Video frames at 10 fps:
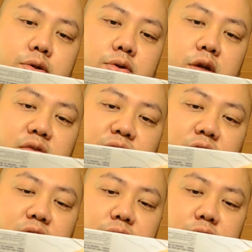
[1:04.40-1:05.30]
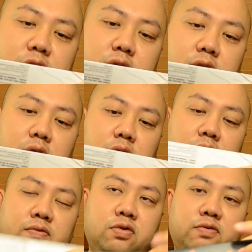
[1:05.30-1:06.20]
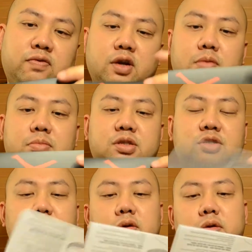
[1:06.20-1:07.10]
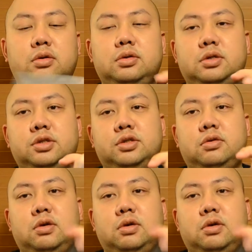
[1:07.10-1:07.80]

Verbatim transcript: unit, fairfoot, foot frame, midsole, and so